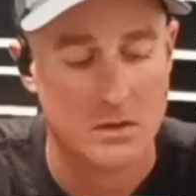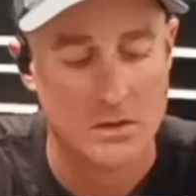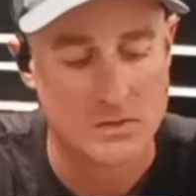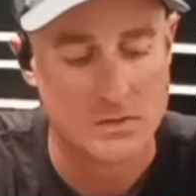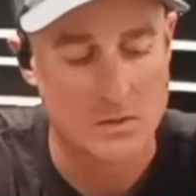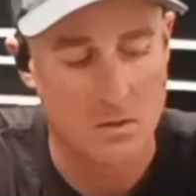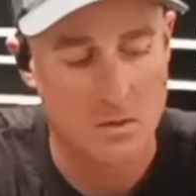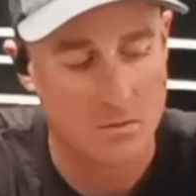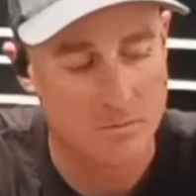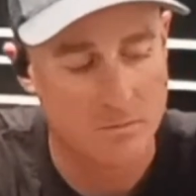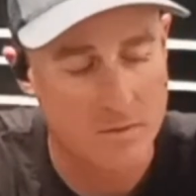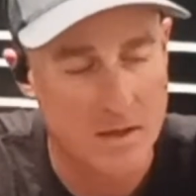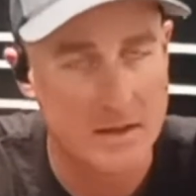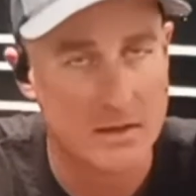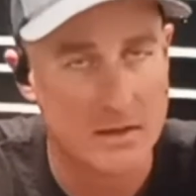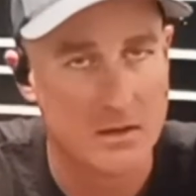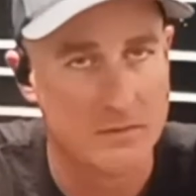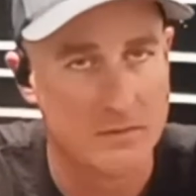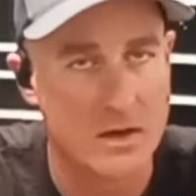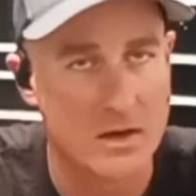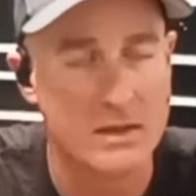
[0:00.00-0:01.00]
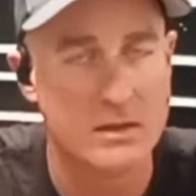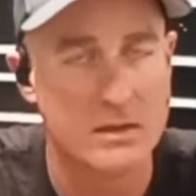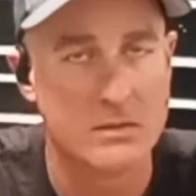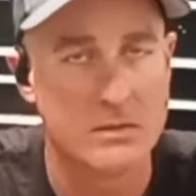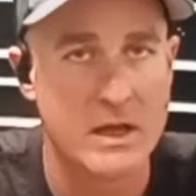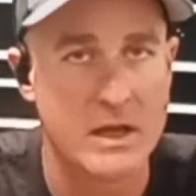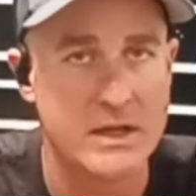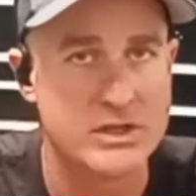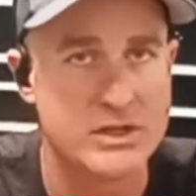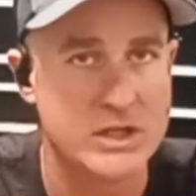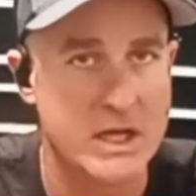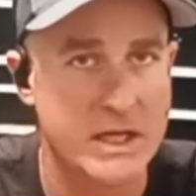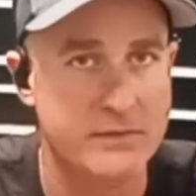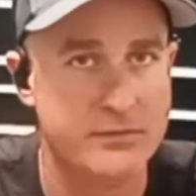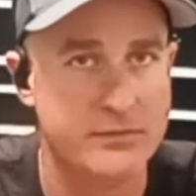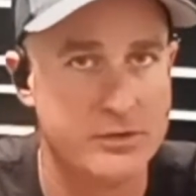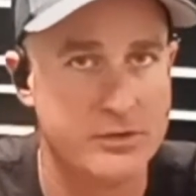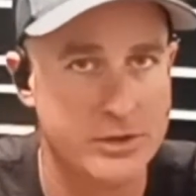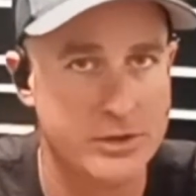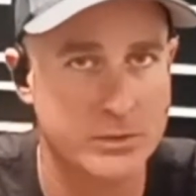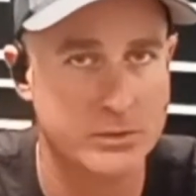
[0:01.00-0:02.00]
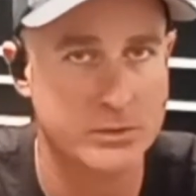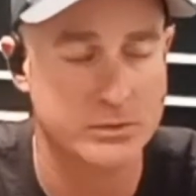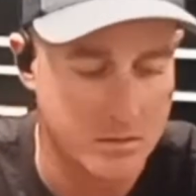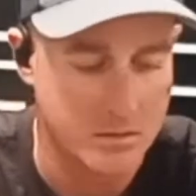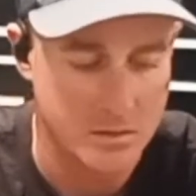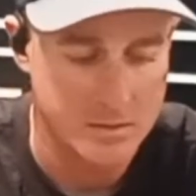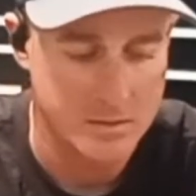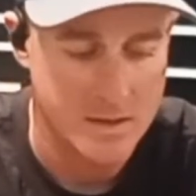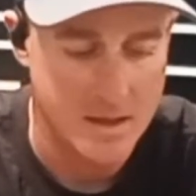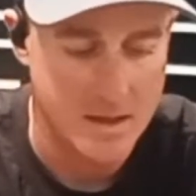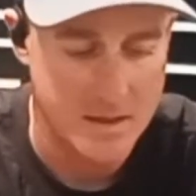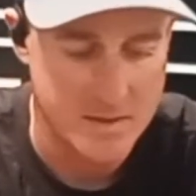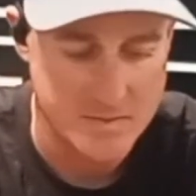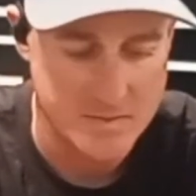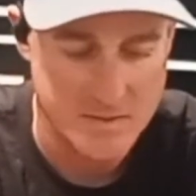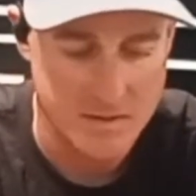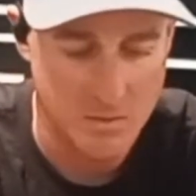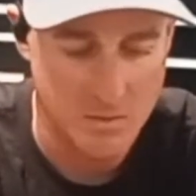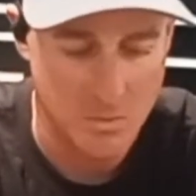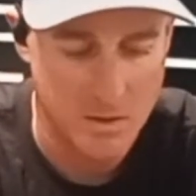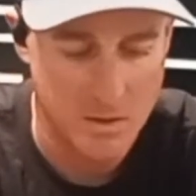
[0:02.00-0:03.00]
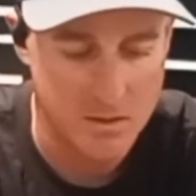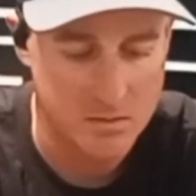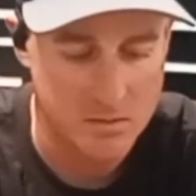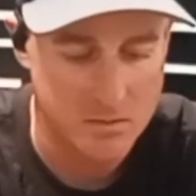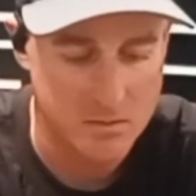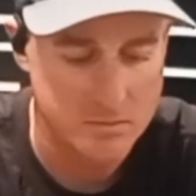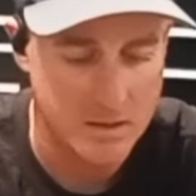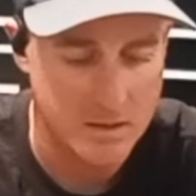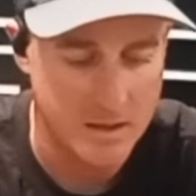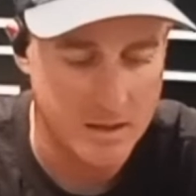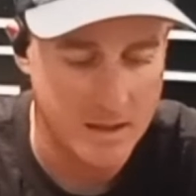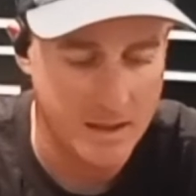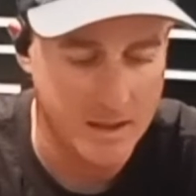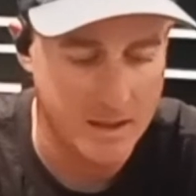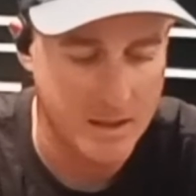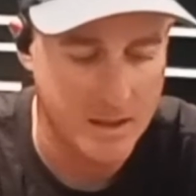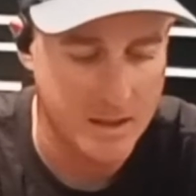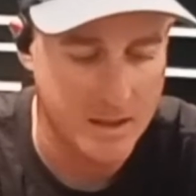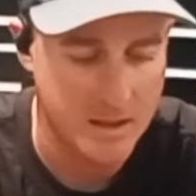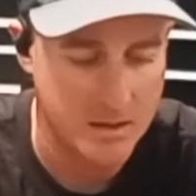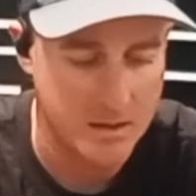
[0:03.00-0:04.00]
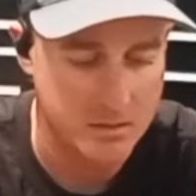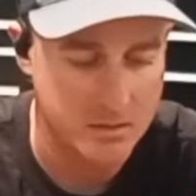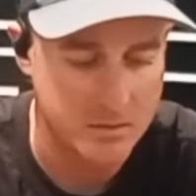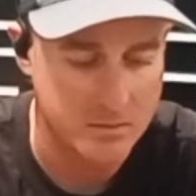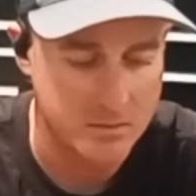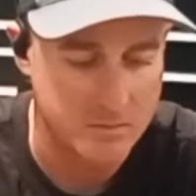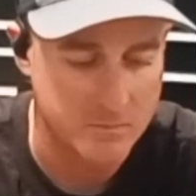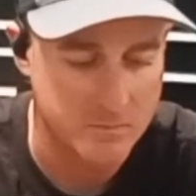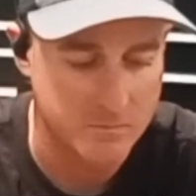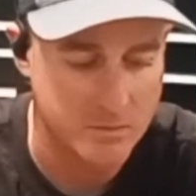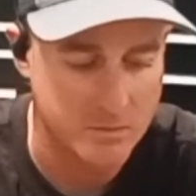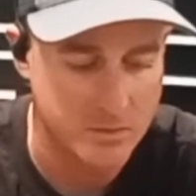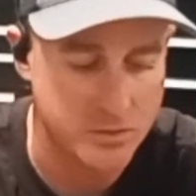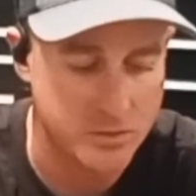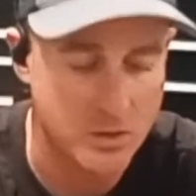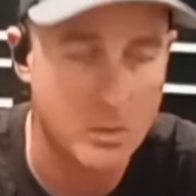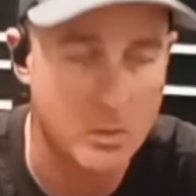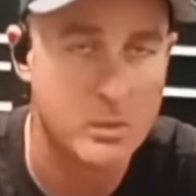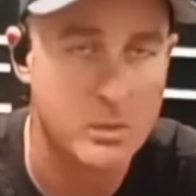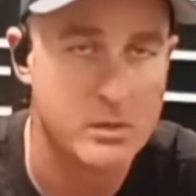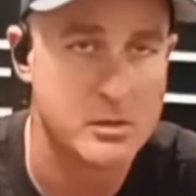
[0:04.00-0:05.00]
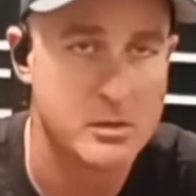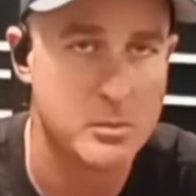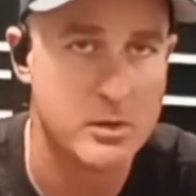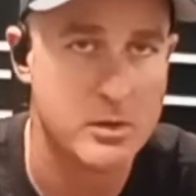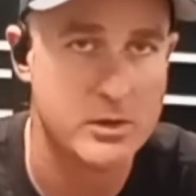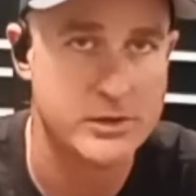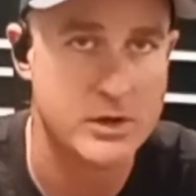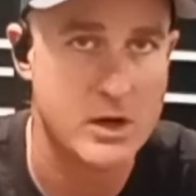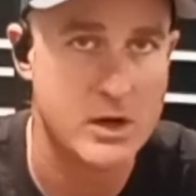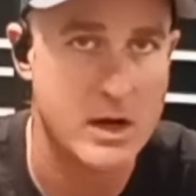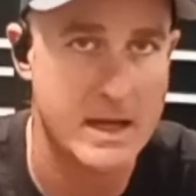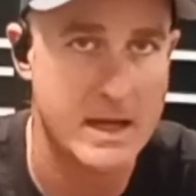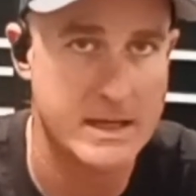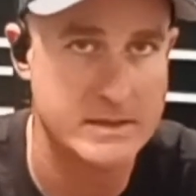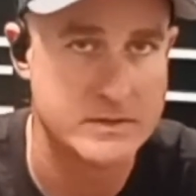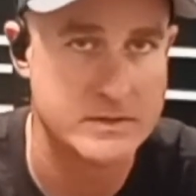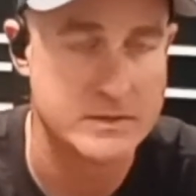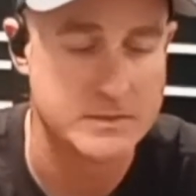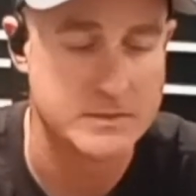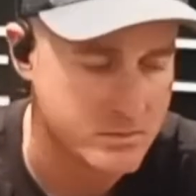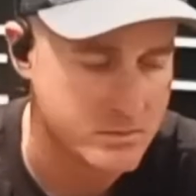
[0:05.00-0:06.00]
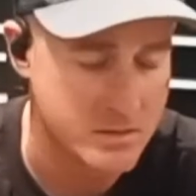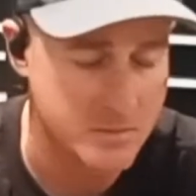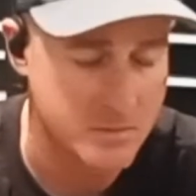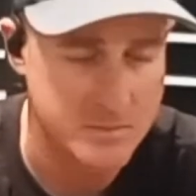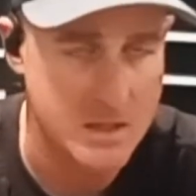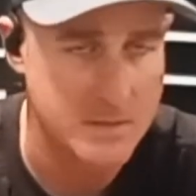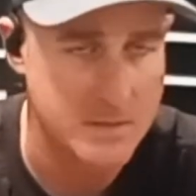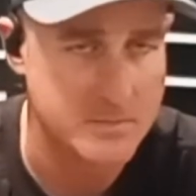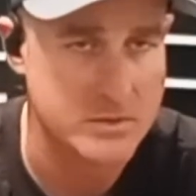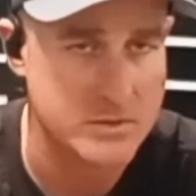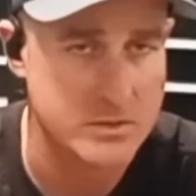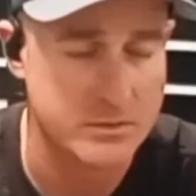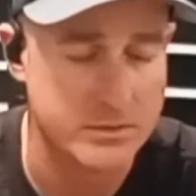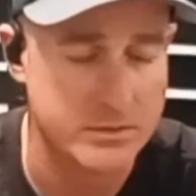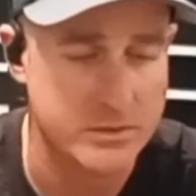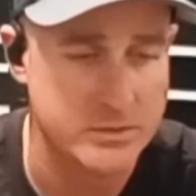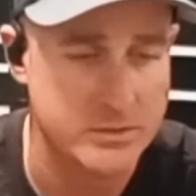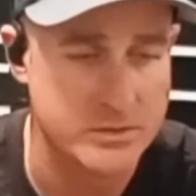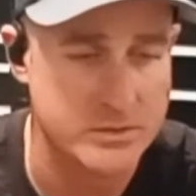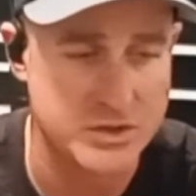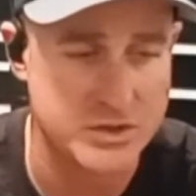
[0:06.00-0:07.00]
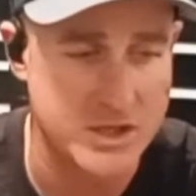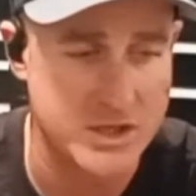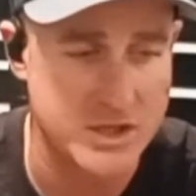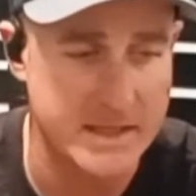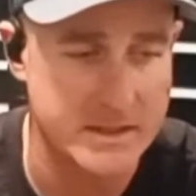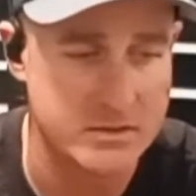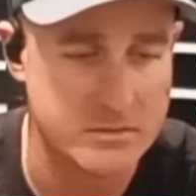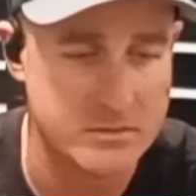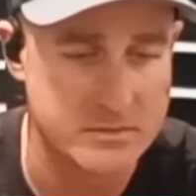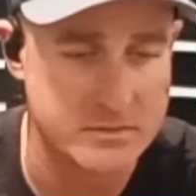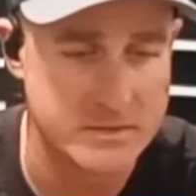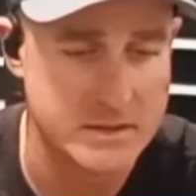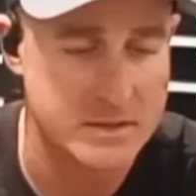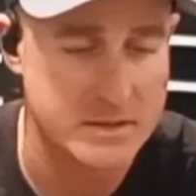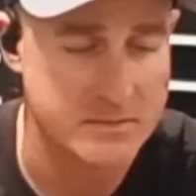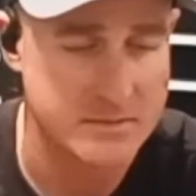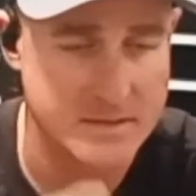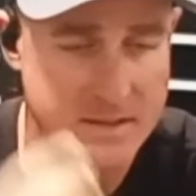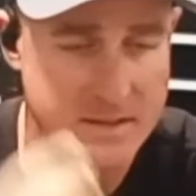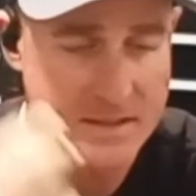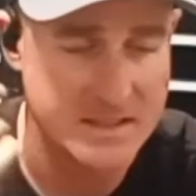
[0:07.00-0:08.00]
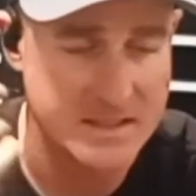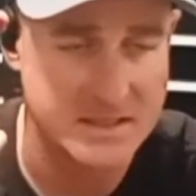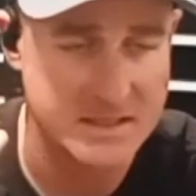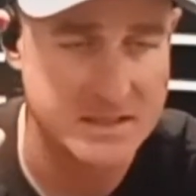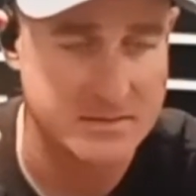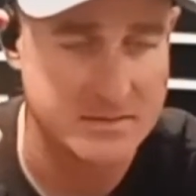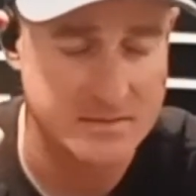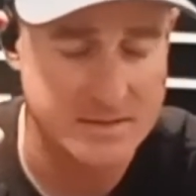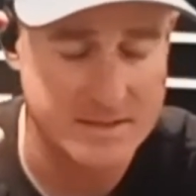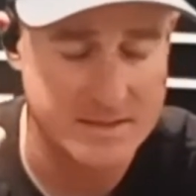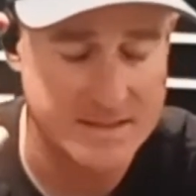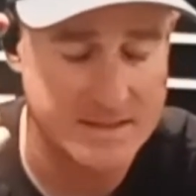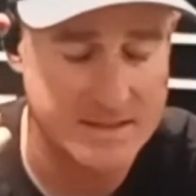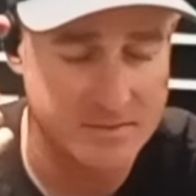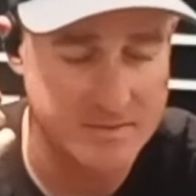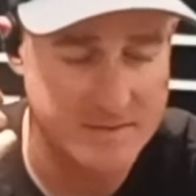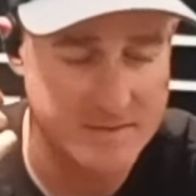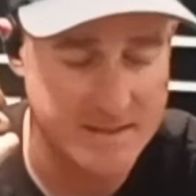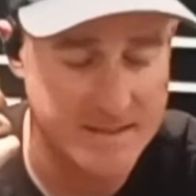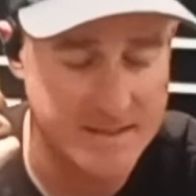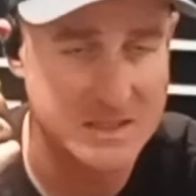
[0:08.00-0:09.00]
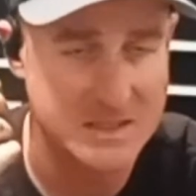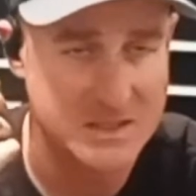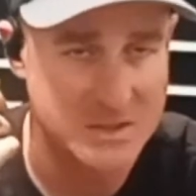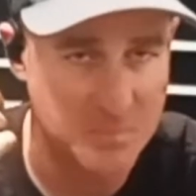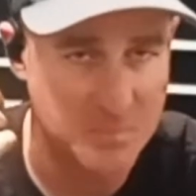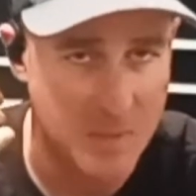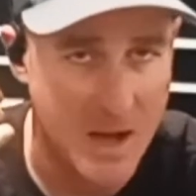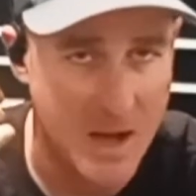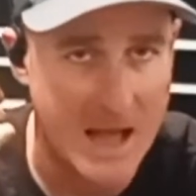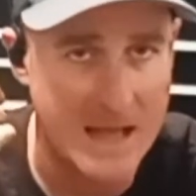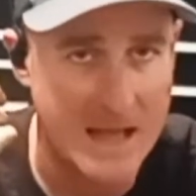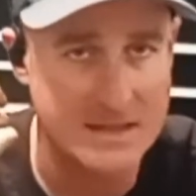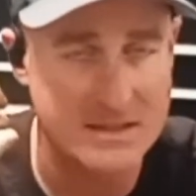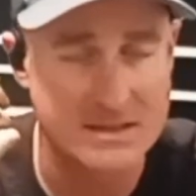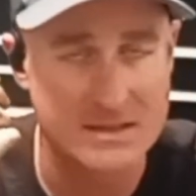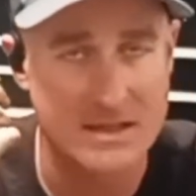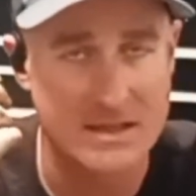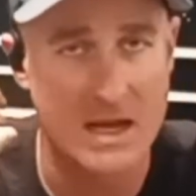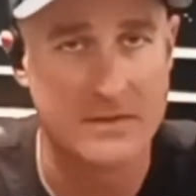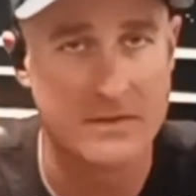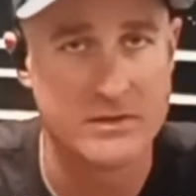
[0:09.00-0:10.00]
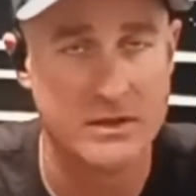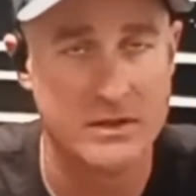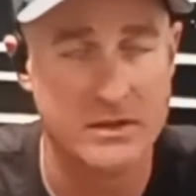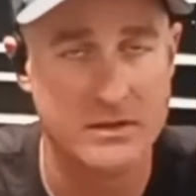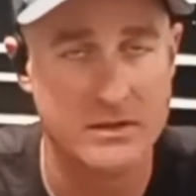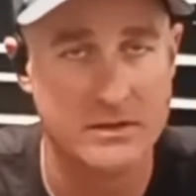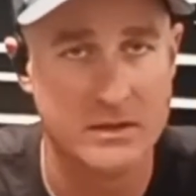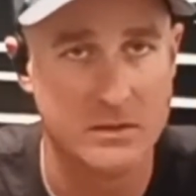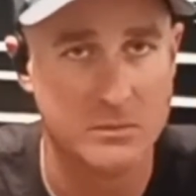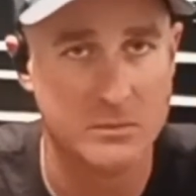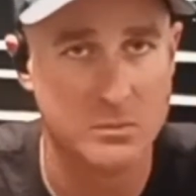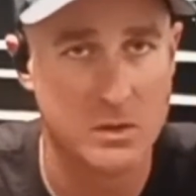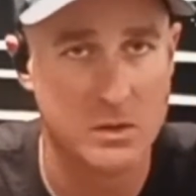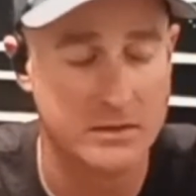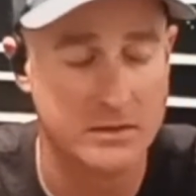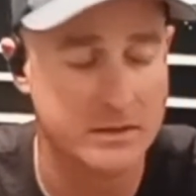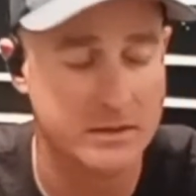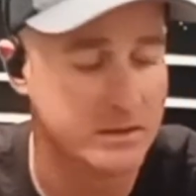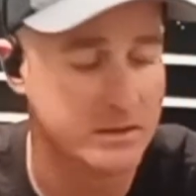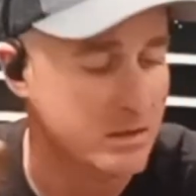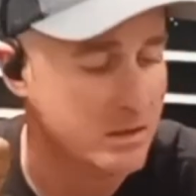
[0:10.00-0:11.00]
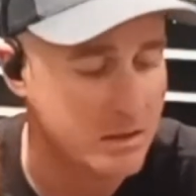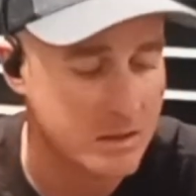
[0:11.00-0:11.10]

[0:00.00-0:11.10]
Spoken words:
So find the right shade for you. You got to see the weld, and you don't want to burn your eyes. Sometimes you'll use a shade and you'll still see spots after you're done welding.